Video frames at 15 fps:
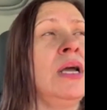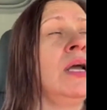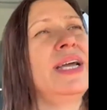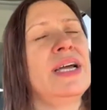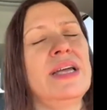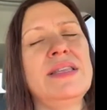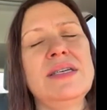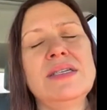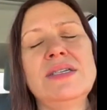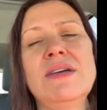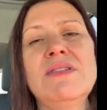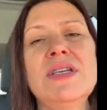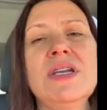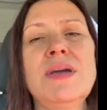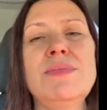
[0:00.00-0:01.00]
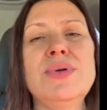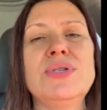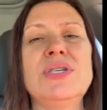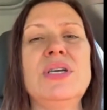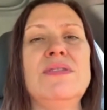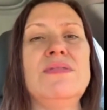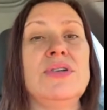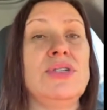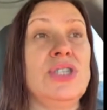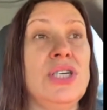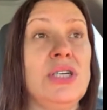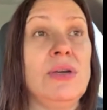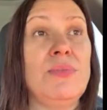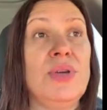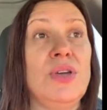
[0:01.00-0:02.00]
Like, I think 79% of their
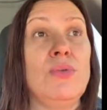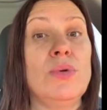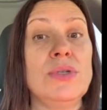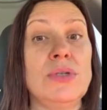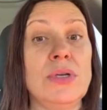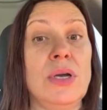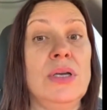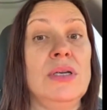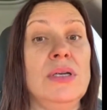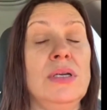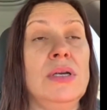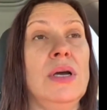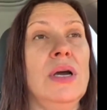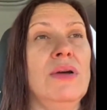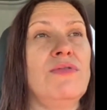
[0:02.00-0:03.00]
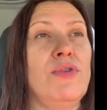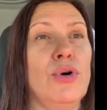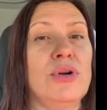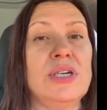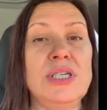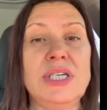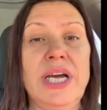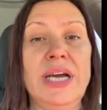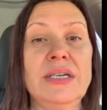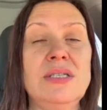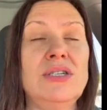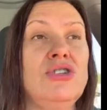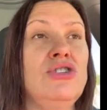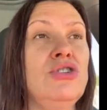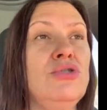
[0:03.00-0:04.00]
GDP was in foreign debt
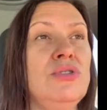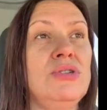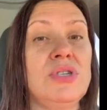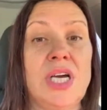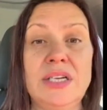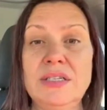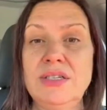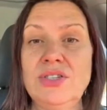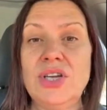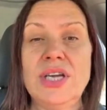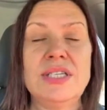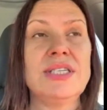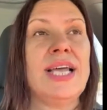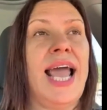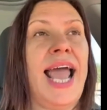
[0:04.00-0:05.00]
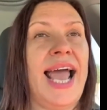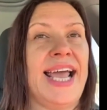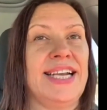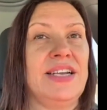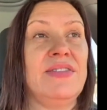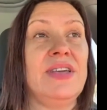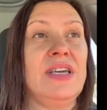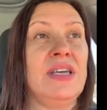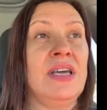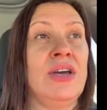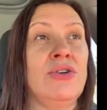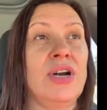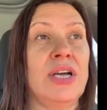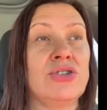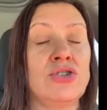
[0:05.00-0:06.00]
to the United States and the
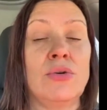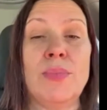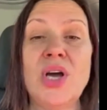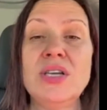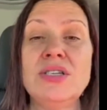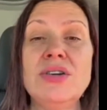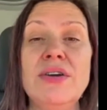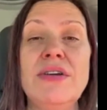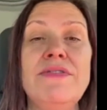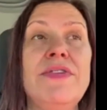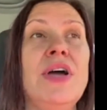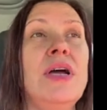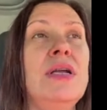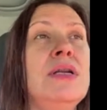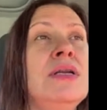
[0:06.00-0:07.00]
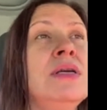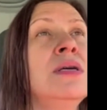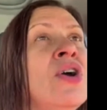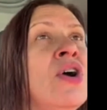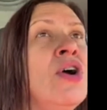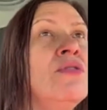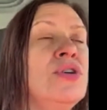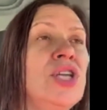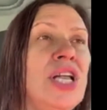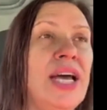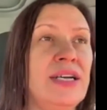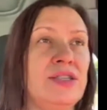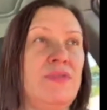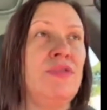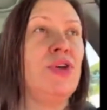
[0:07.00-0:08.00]
International Monetary Fund over the
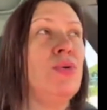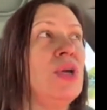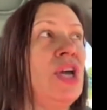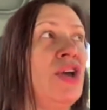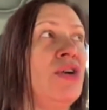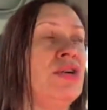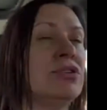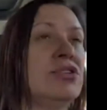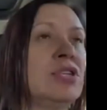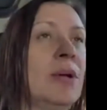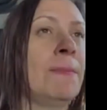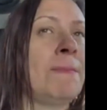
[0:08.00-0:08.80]
last few years.